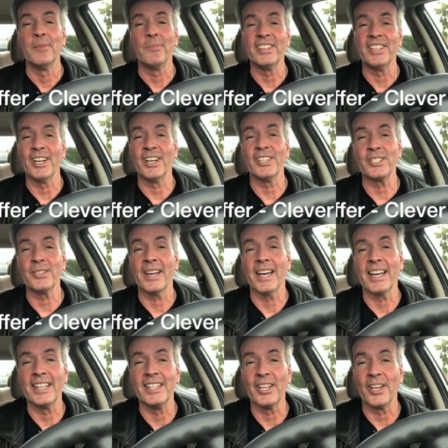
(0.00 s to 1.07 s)
But they also
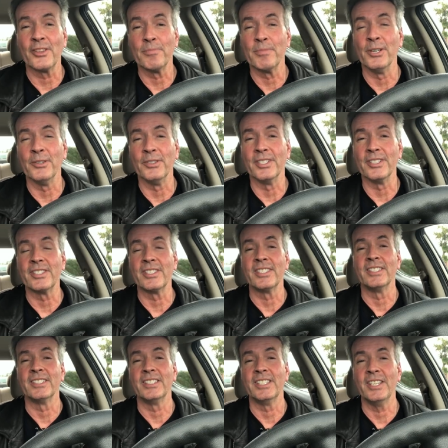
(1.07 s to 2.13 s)
had another bonus.
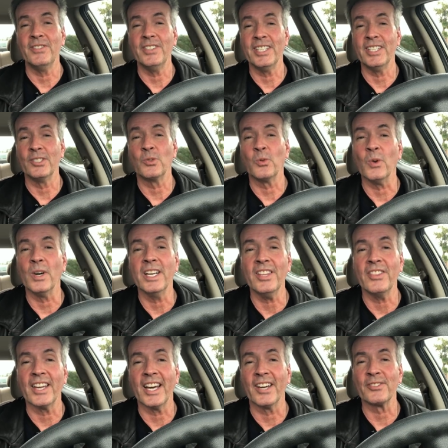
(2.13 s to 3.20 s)
If you did
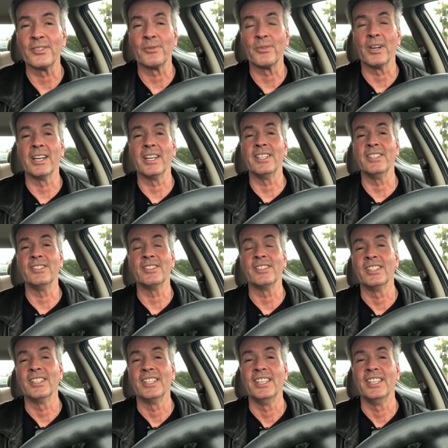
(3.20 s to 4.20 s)
20,000 rides,